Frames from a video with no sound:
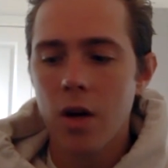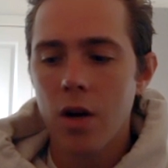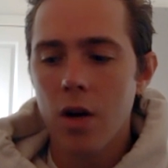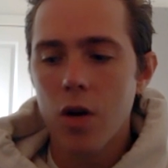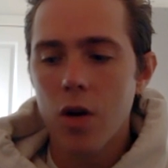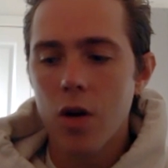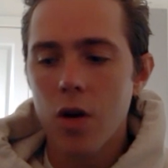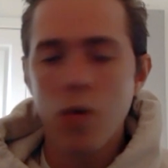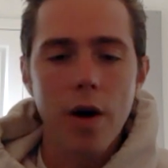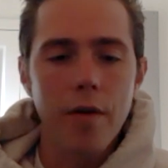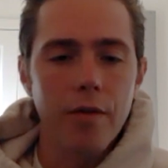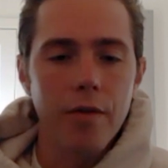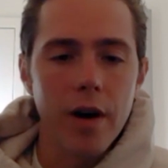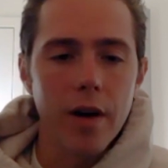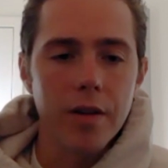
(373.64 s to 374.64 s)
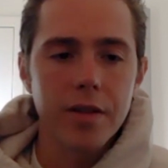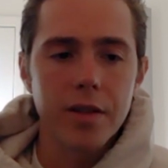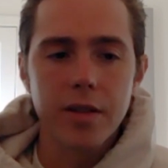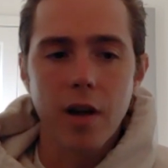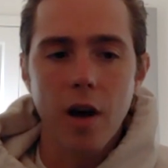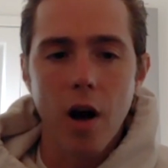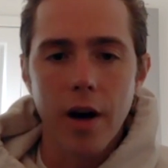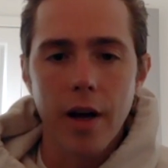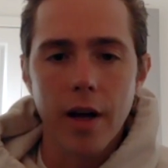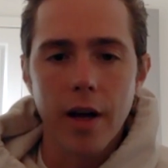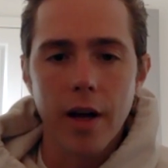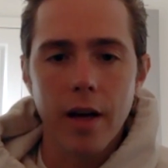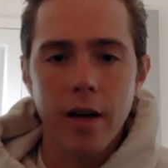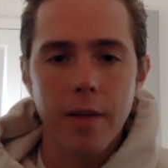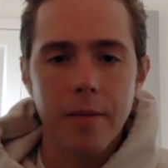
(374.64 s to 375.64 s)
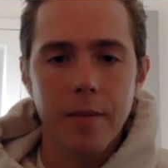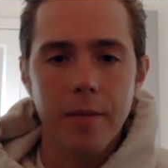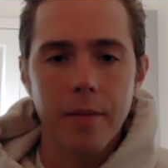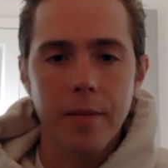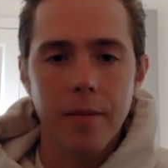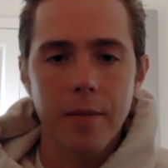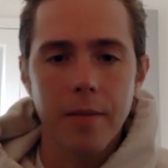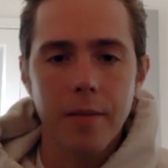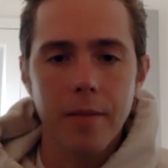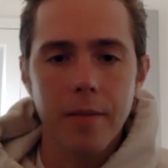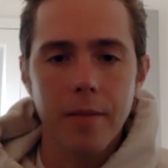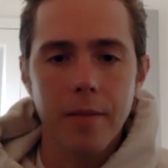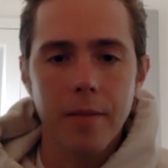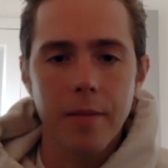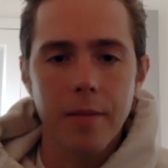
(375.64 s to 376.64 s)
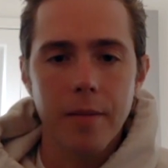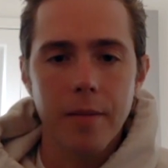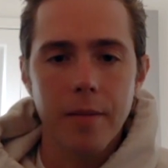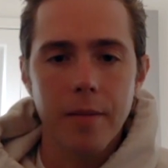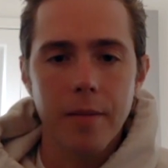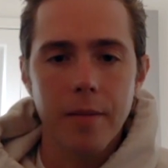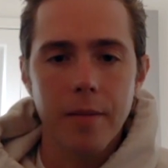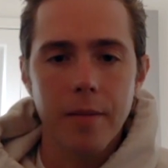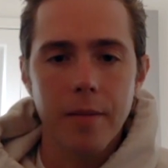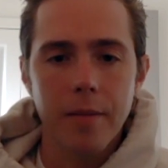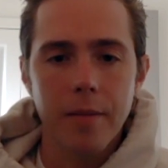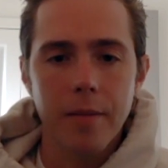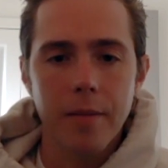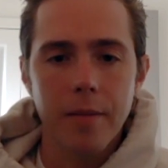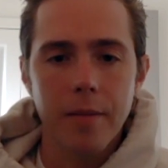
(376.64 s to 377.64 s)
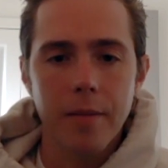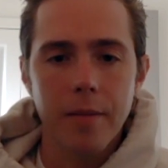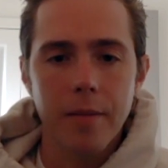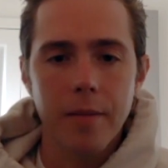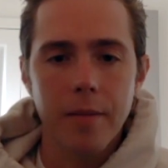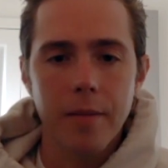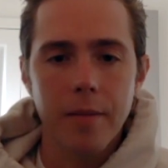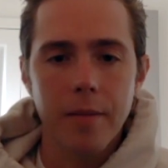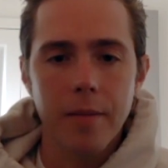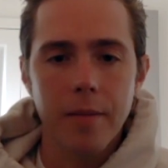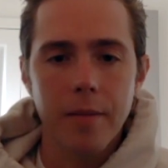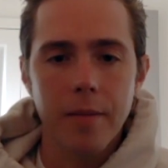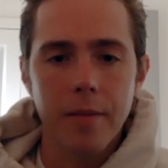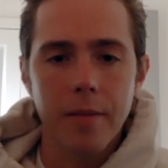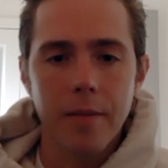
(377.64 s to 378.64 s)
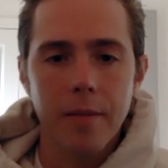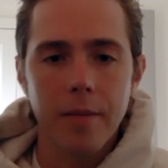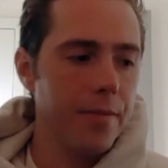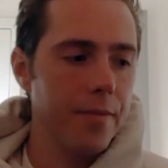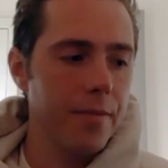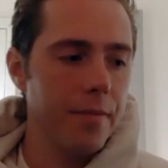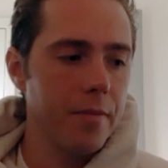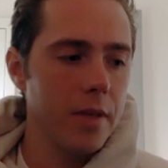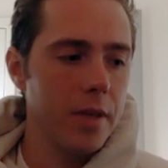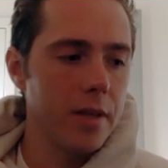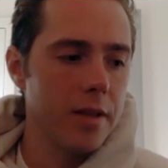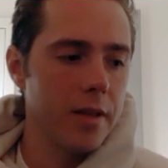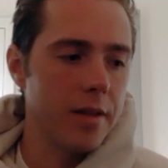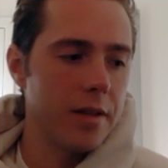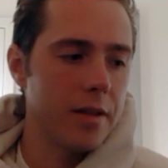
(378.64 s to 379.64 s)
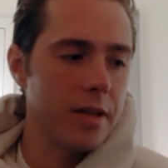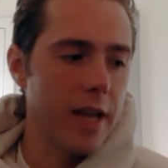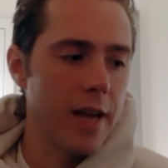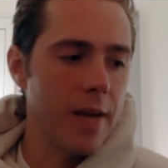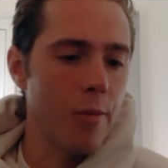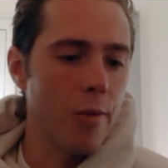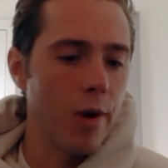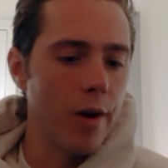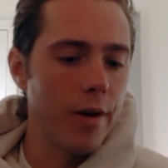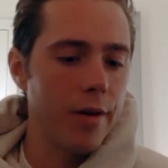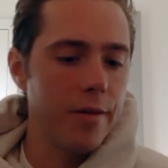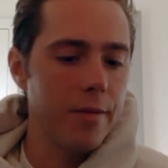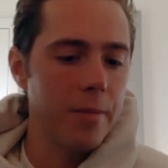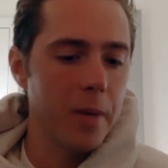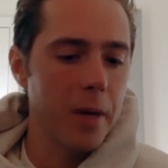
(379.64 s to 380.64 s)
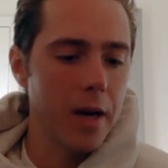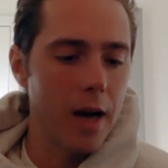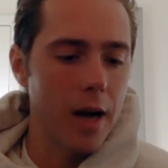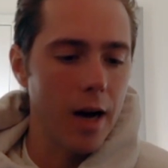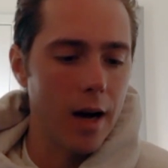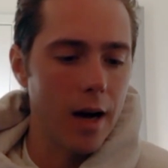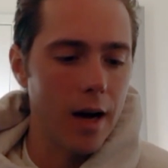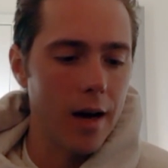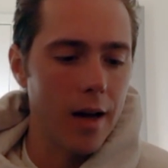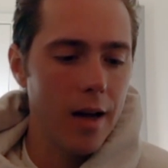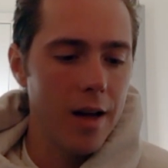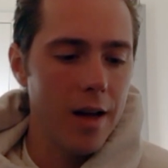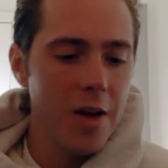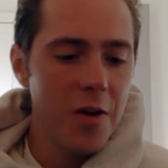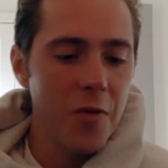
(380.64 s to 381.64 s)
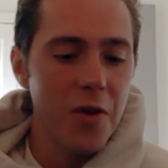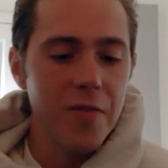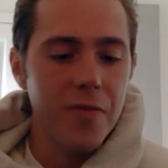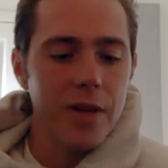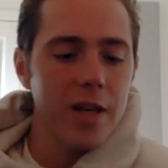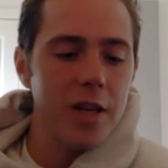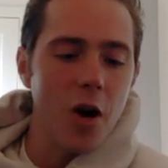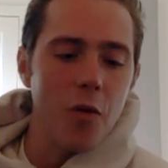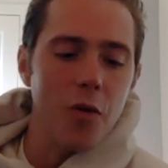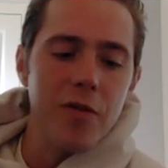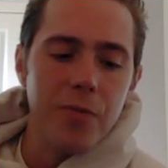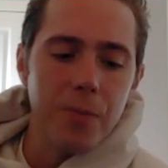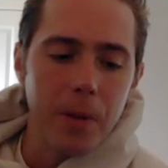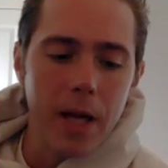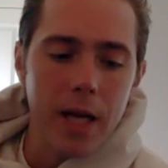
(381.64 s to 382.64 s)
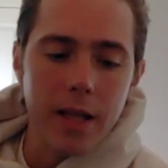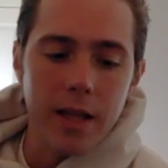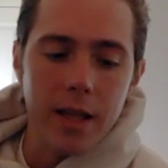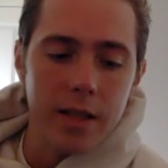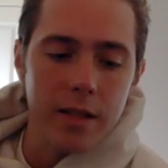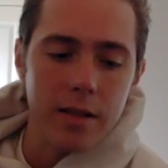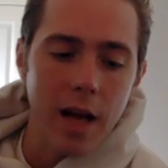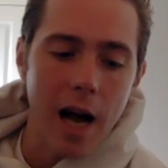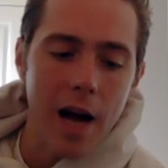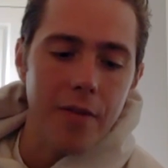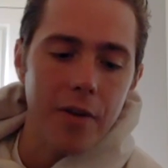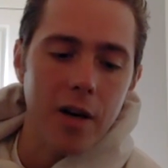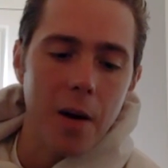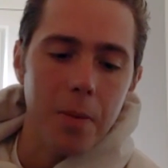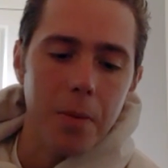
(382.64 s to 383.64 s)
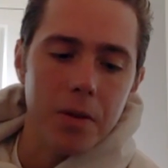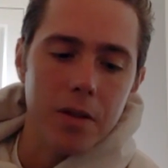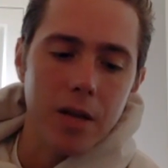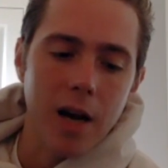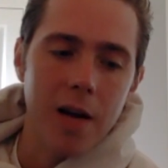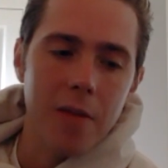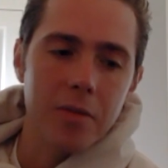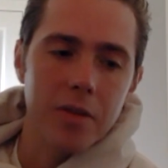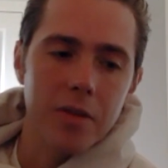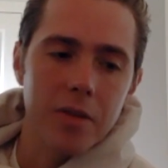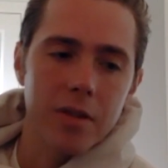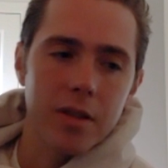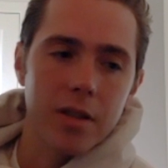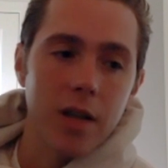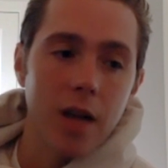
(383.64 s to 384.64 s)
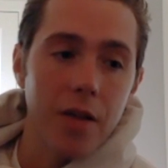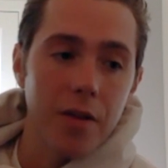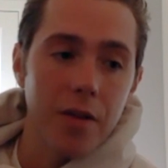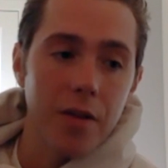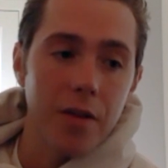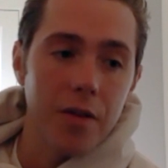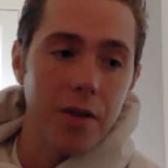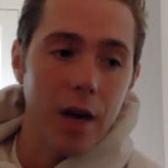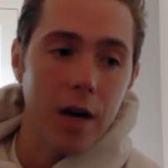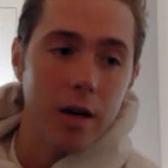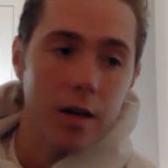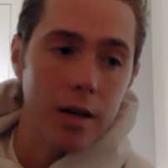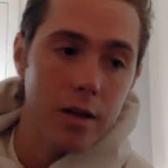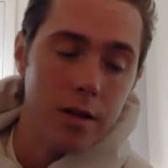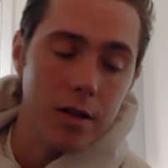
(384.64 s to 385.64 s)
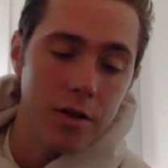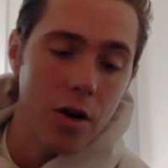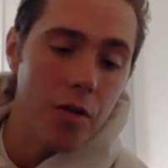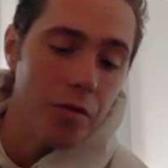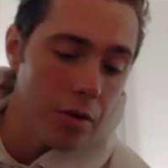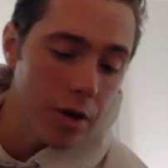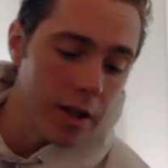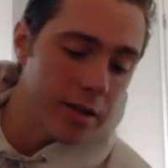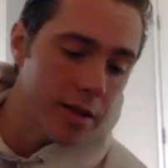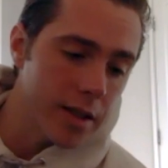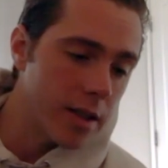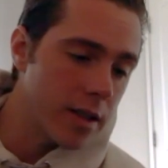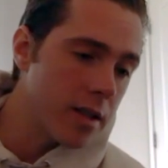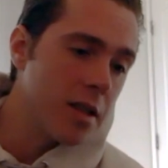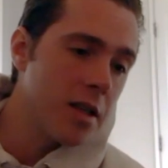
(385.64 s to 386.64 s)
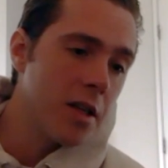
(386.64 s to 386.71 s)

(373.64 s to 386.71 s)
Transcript: whoever else is on it. I mean, I don't really use songwriters because I just am one. But we've played this live a couple of times. There's another record, No Reason,